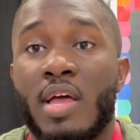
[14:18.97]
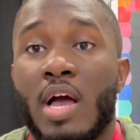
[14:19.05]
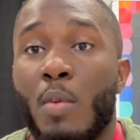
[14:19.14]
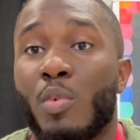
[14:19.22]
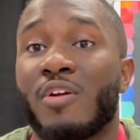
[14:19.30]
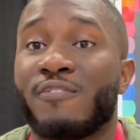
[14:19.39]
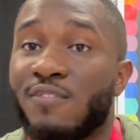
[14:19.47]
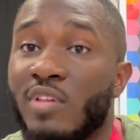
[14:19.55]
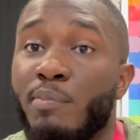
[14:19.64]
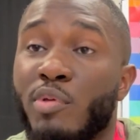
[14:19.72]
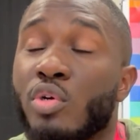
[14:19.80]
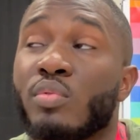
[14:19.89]
I'm going to
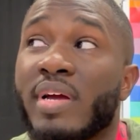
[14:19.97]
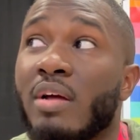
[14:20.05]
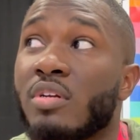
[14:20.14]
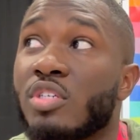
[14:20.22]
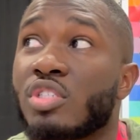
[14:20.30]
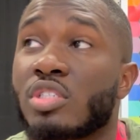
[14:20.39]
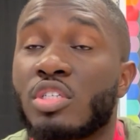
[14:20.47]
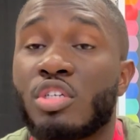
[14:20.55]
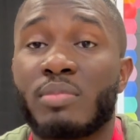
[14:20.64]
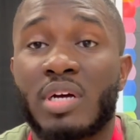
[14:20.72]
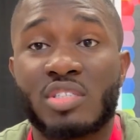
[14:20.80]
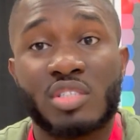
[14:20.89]
flip you around to show you
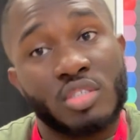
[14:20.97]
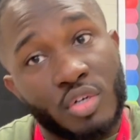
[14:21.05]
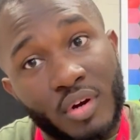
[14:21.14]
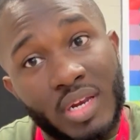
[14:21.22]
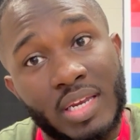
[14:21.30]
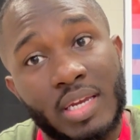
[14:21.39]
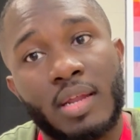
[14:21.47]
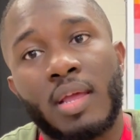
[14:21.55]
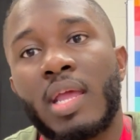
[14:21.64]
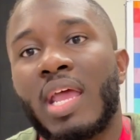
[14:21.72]
my screen,